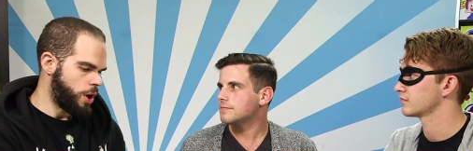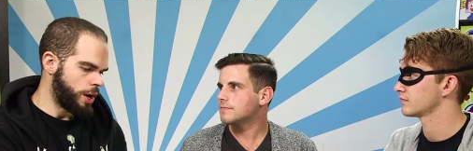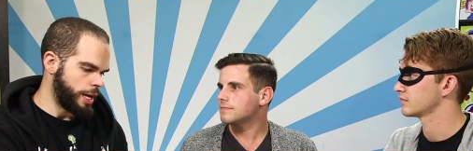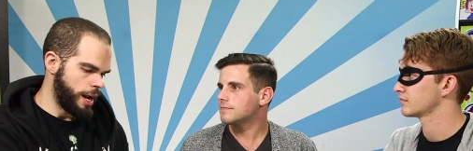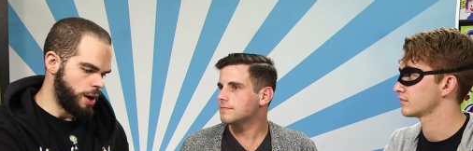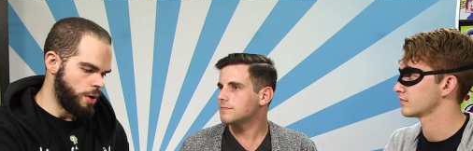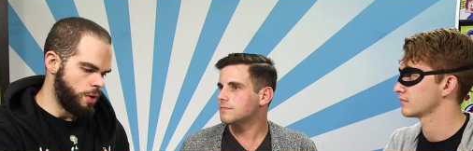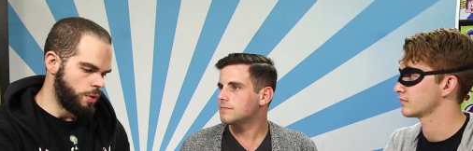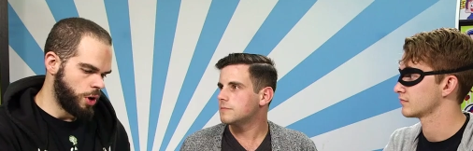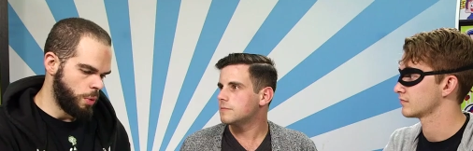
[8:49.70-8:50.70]
Speaker 1: arc in Arrow
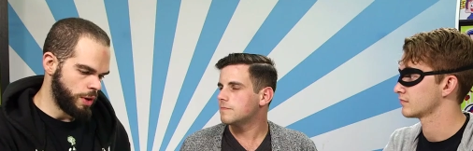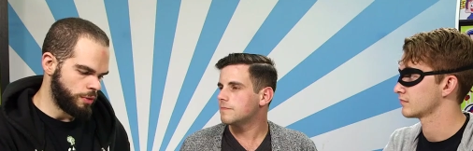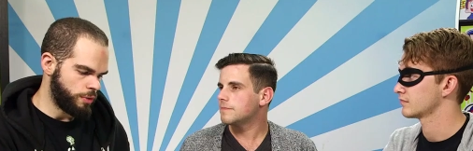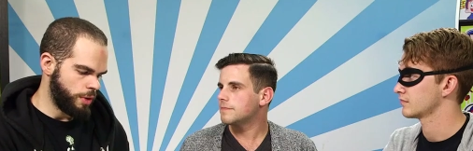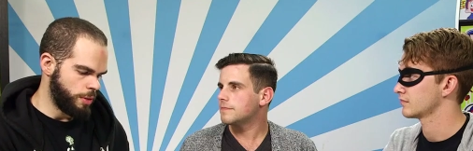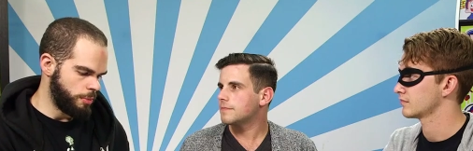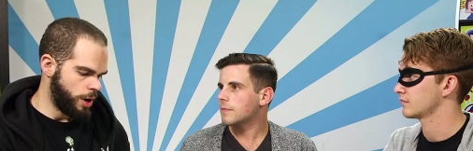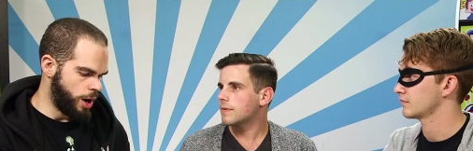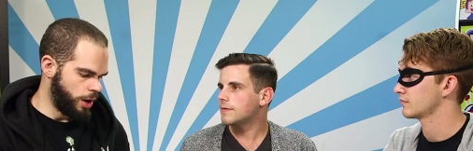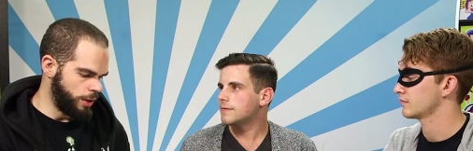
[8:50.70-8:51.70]
going from
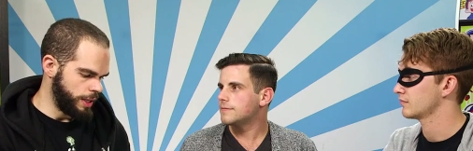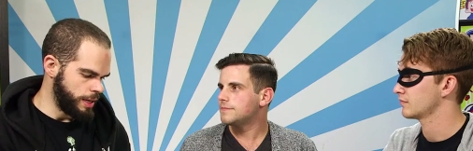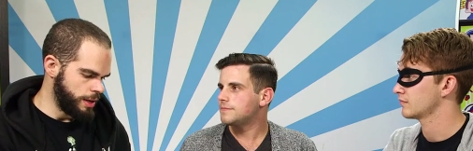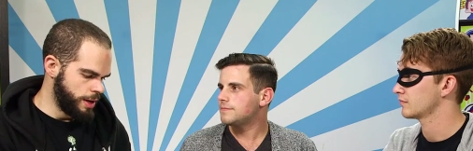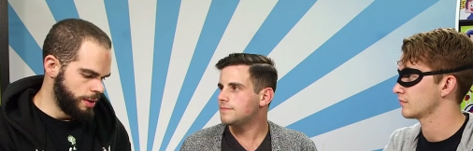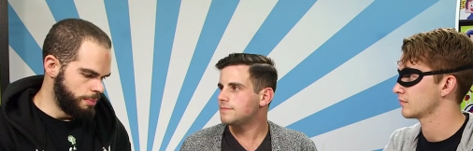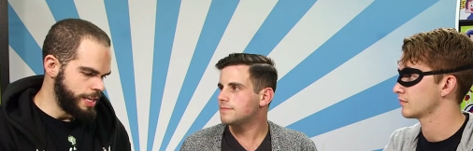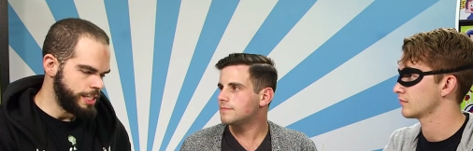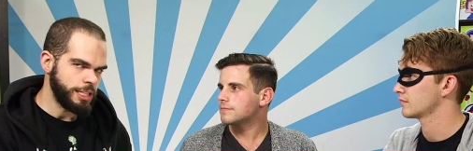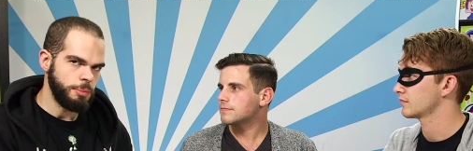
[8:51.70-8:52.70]
Ollie
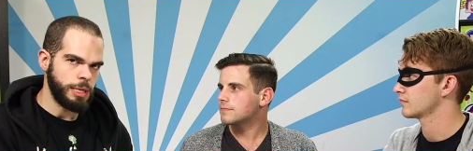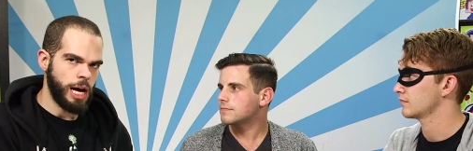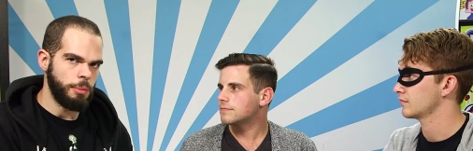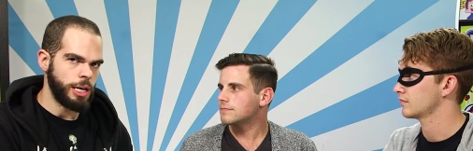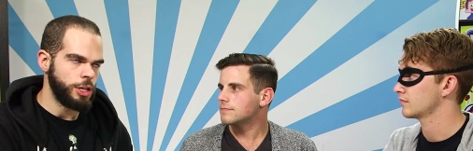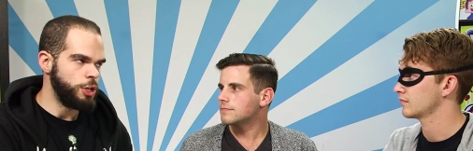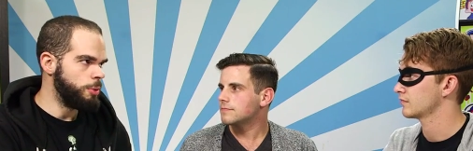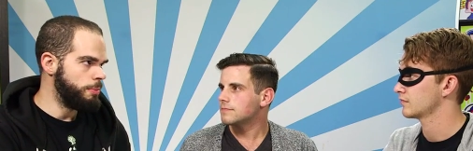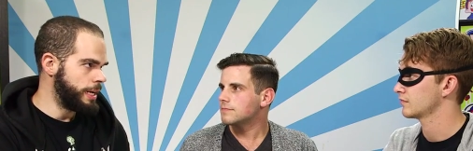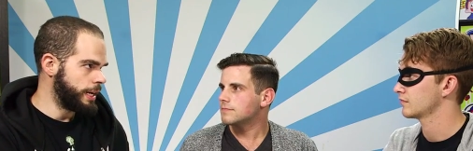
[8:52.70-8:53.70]
basically becoming a
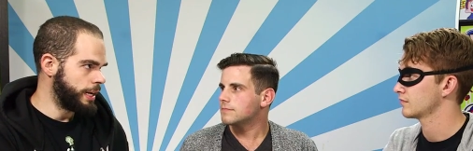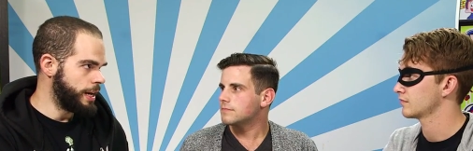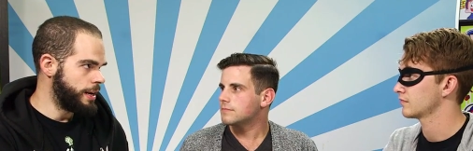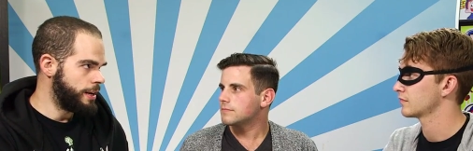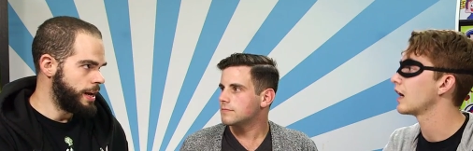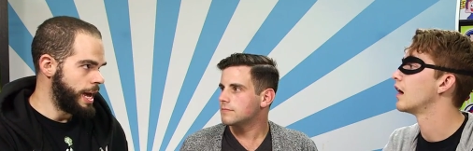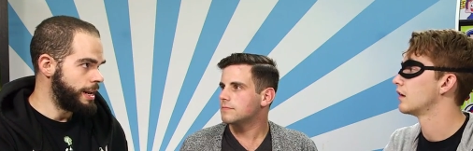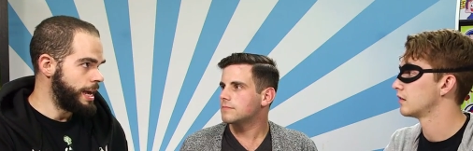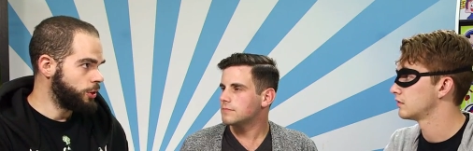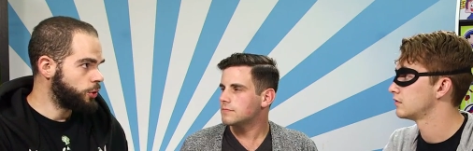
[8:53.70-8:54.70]
human being again uh-huh.
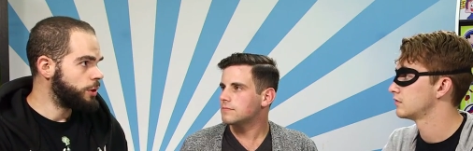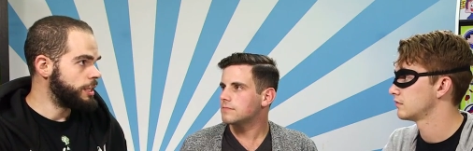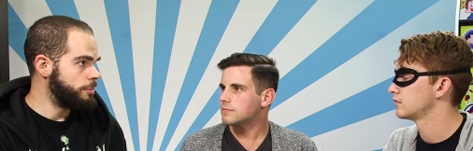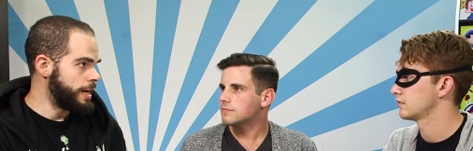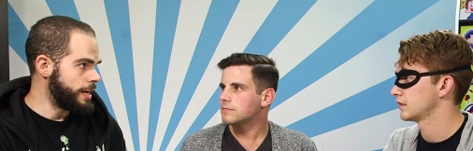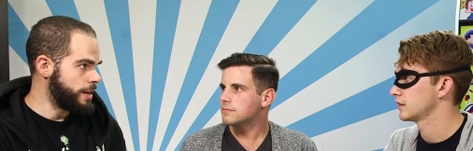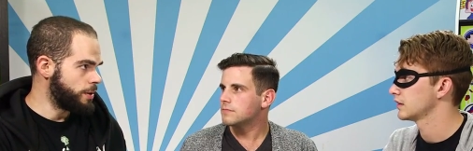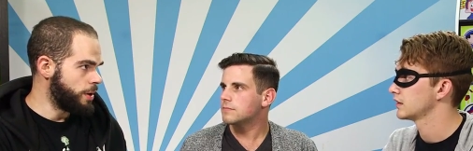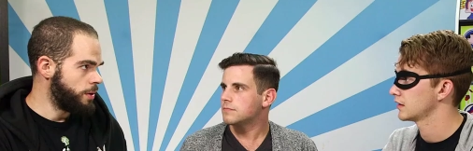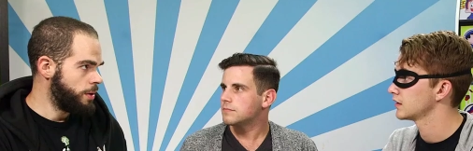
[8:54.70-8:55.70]
and, and, learning to be a
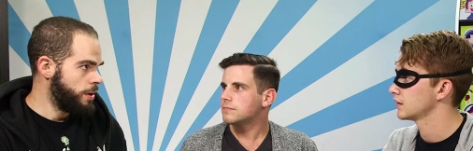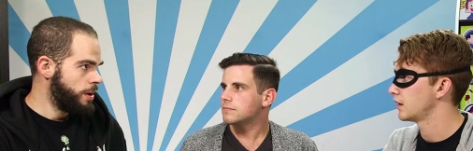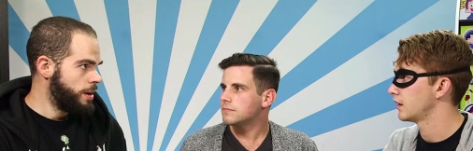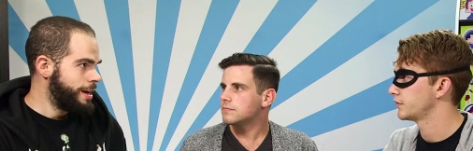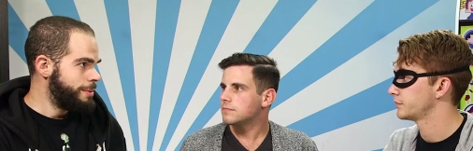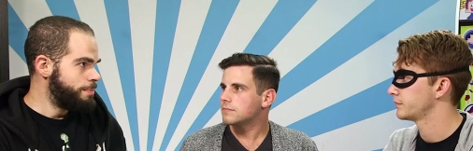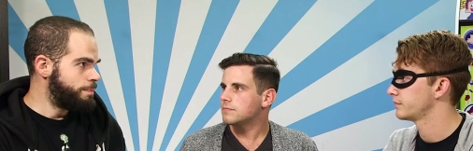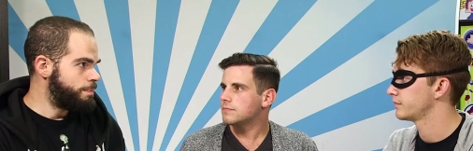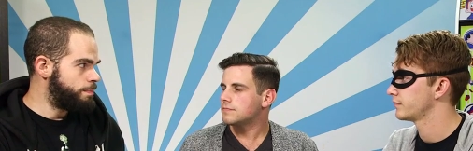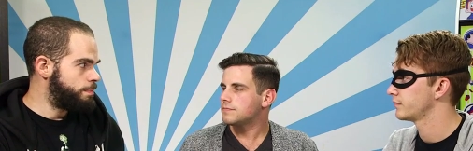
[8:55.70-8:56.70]
hero. Uh-huh.
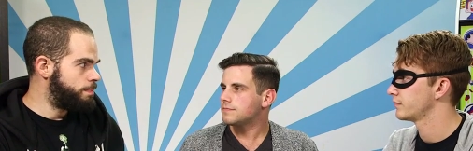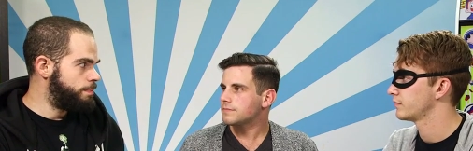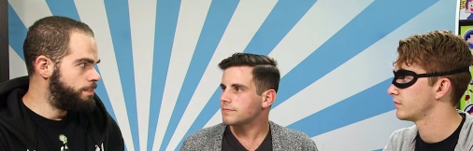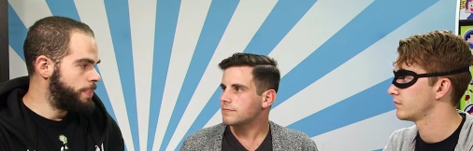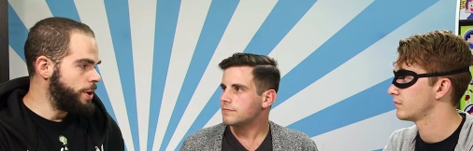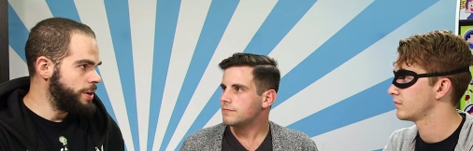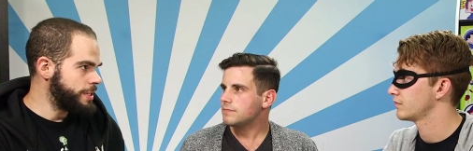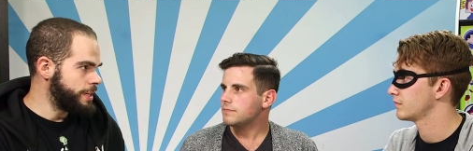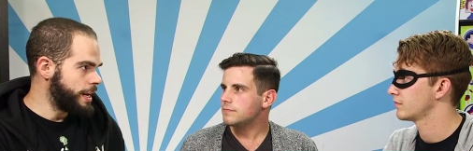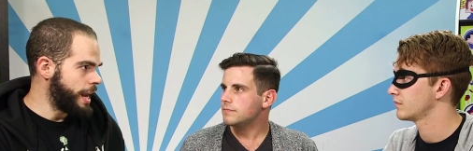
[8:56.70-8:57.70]
Barry
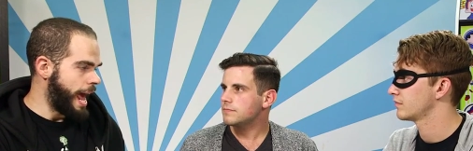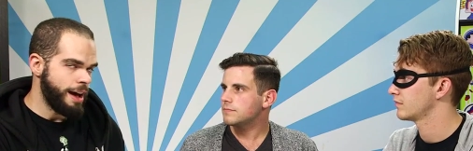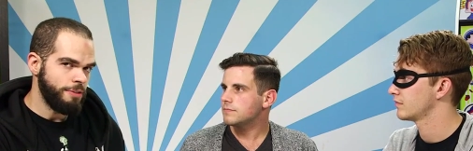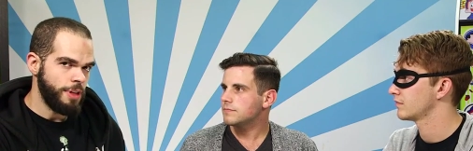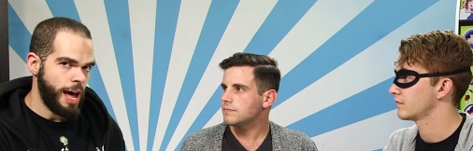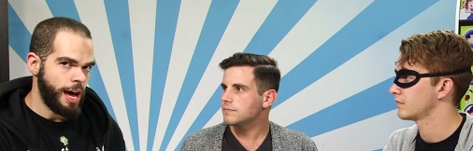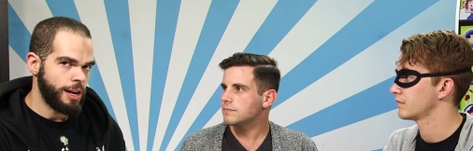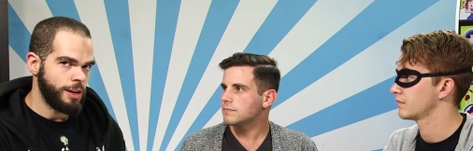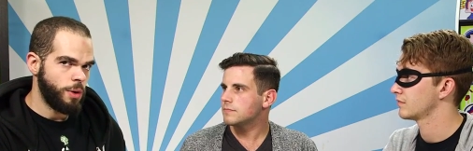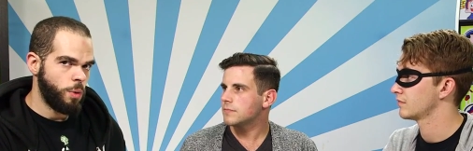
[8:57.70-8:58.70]
doesn't have that,
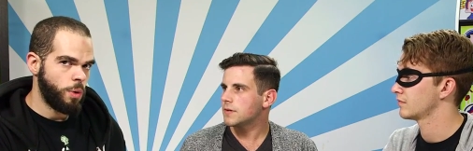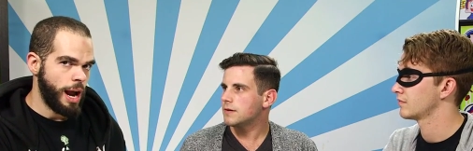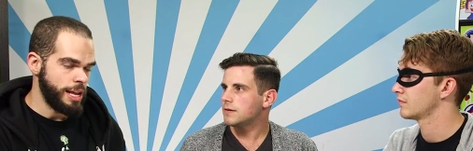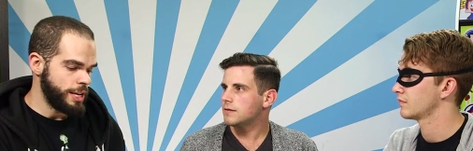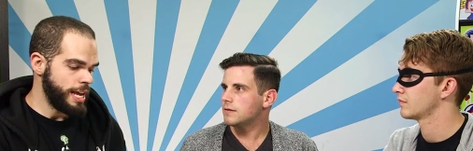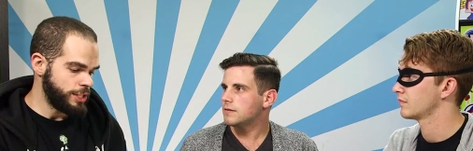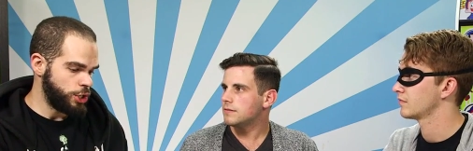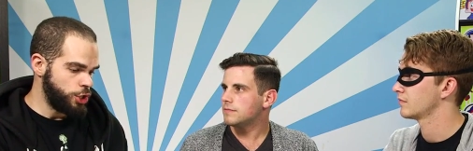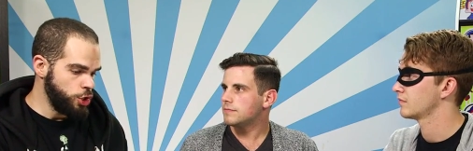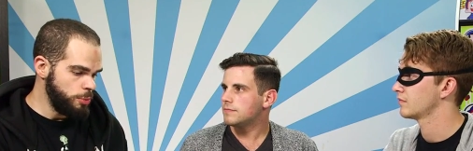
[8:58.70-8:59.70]
or as as a
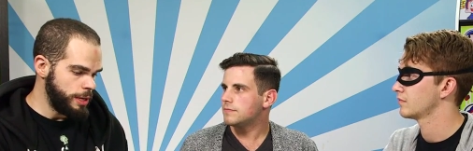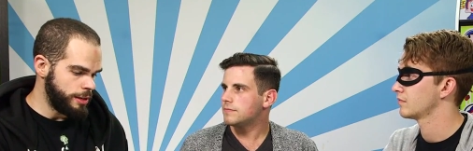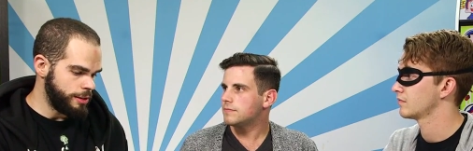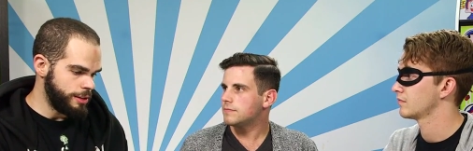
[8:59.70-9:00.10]
human